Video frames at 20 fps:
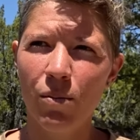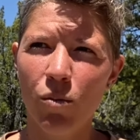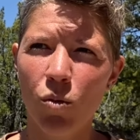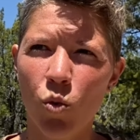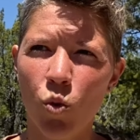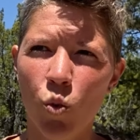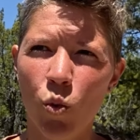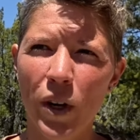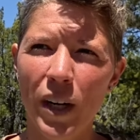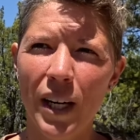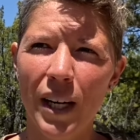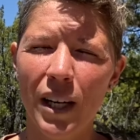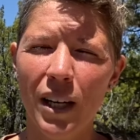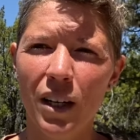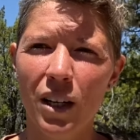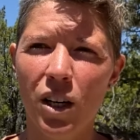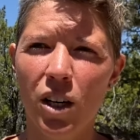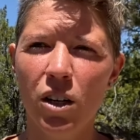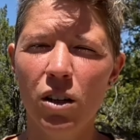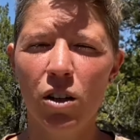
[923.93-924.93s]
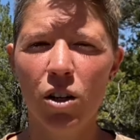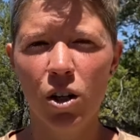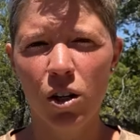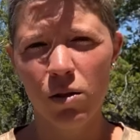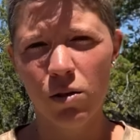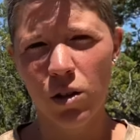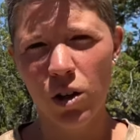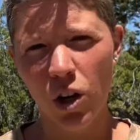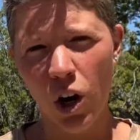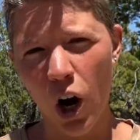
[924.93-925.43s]
we
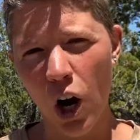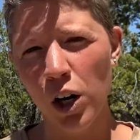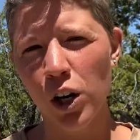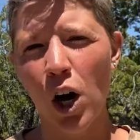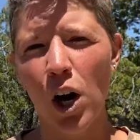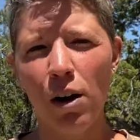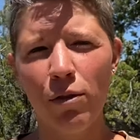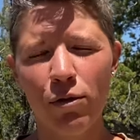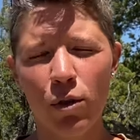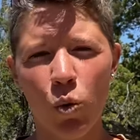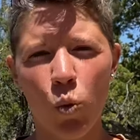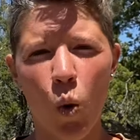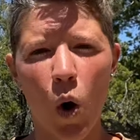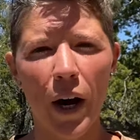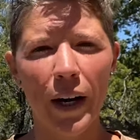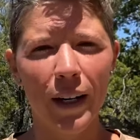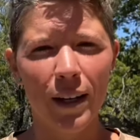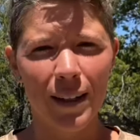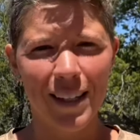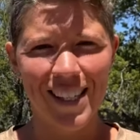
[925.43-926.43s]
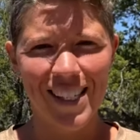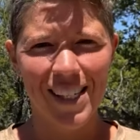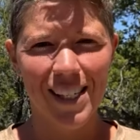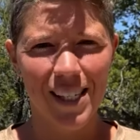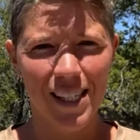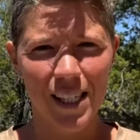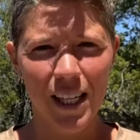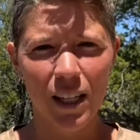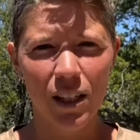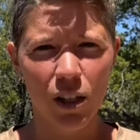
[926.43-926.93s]
cut off the wireless
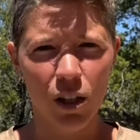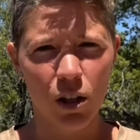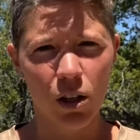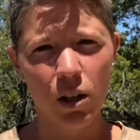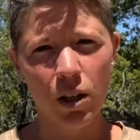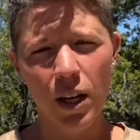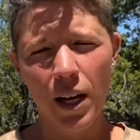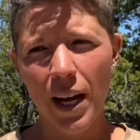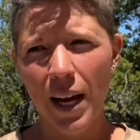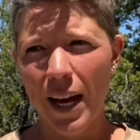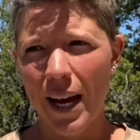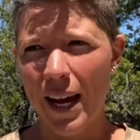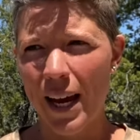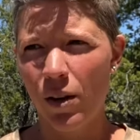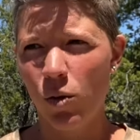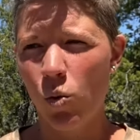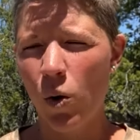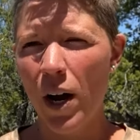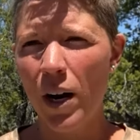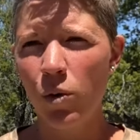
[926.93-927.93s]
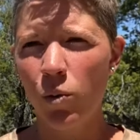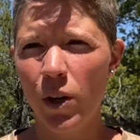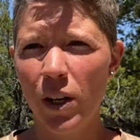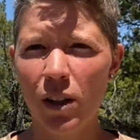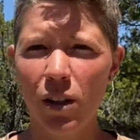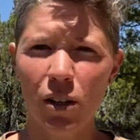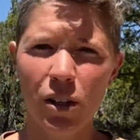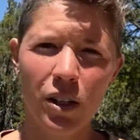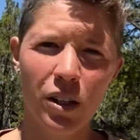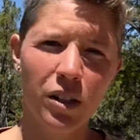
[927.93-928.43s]
signal and when we
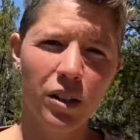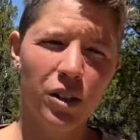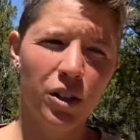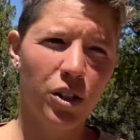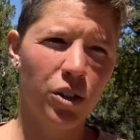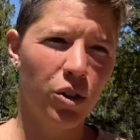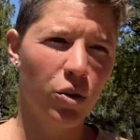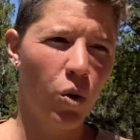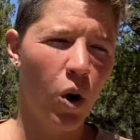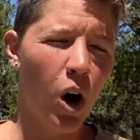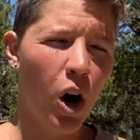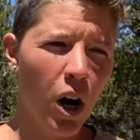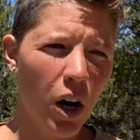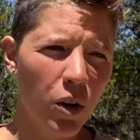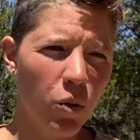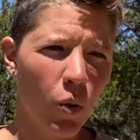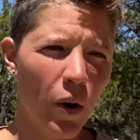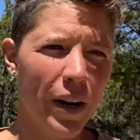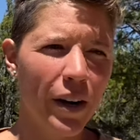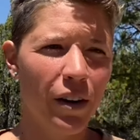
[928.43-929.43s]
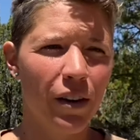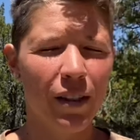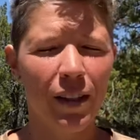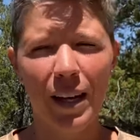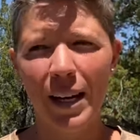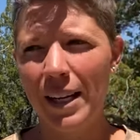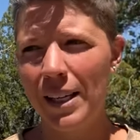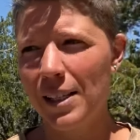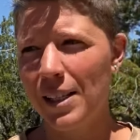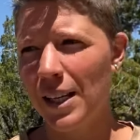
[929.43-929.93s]
learn to hardwire
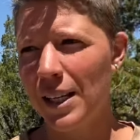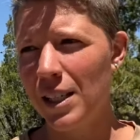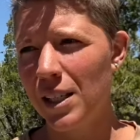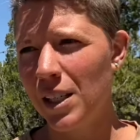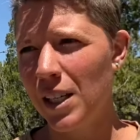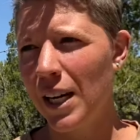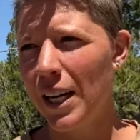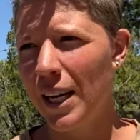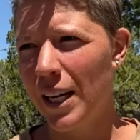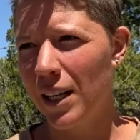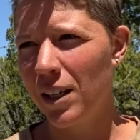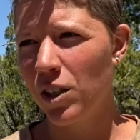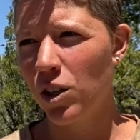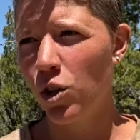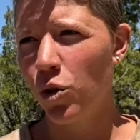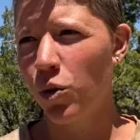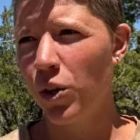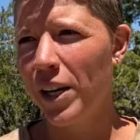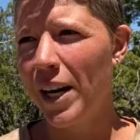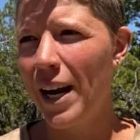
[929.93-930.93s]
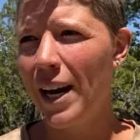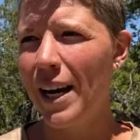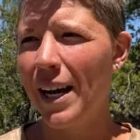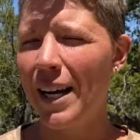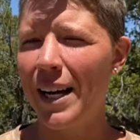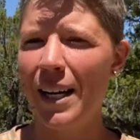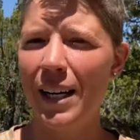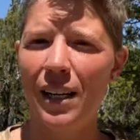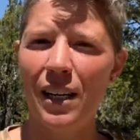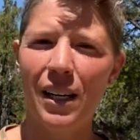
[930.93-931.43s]
things and create
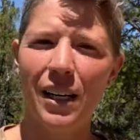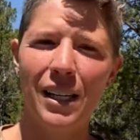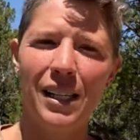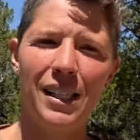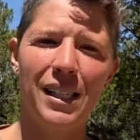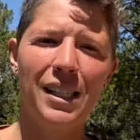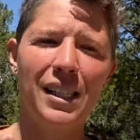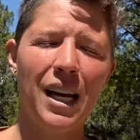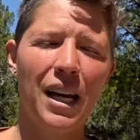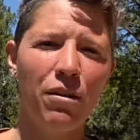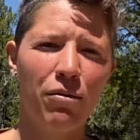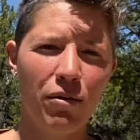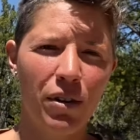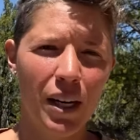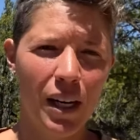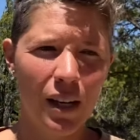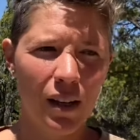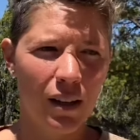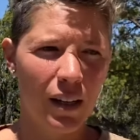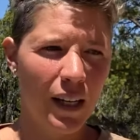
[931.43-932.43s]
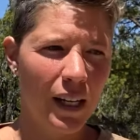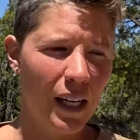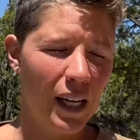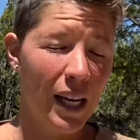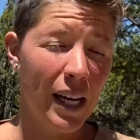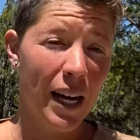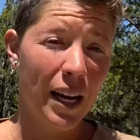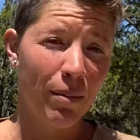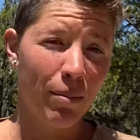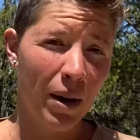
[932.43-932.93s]
a safe, healing,
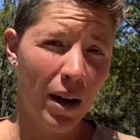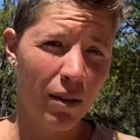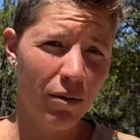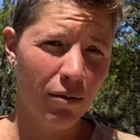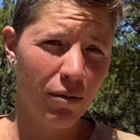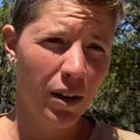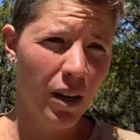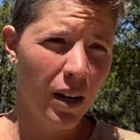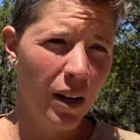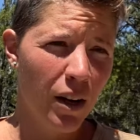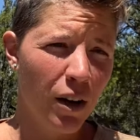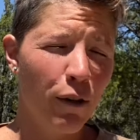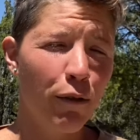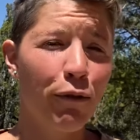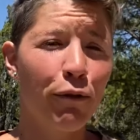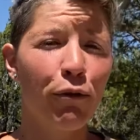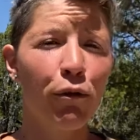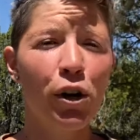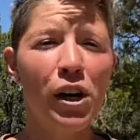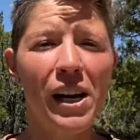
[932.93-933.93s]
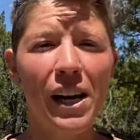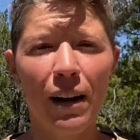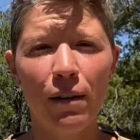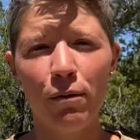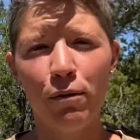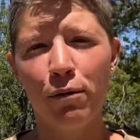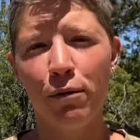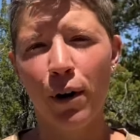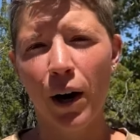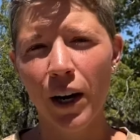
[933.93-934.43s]
EMF free
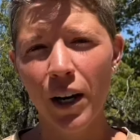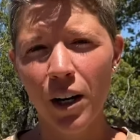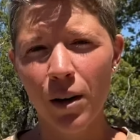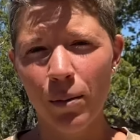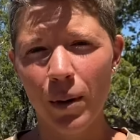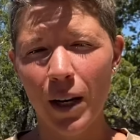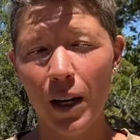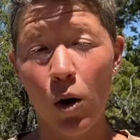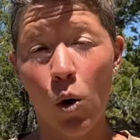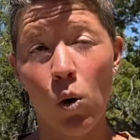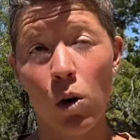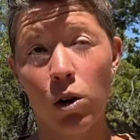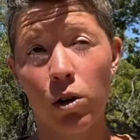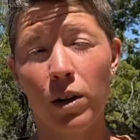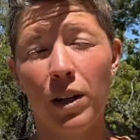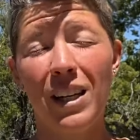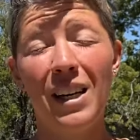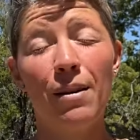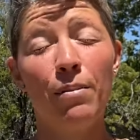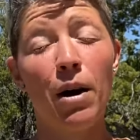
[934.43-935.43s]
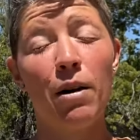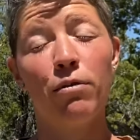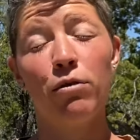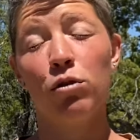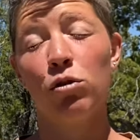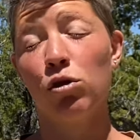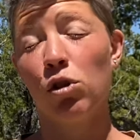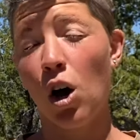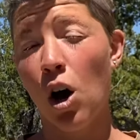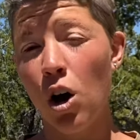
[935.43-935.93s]
environment or
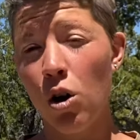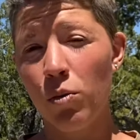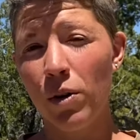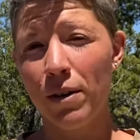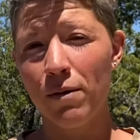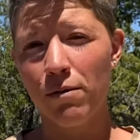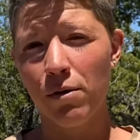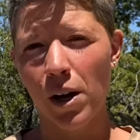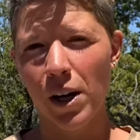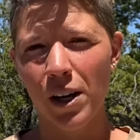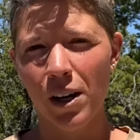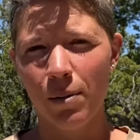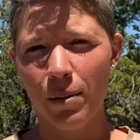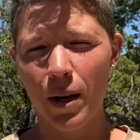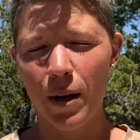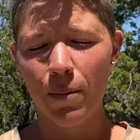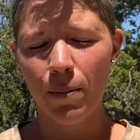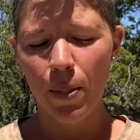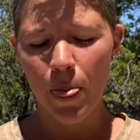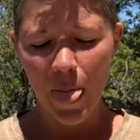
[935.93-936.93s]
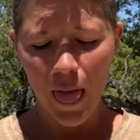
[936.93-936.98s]
EMF low environment,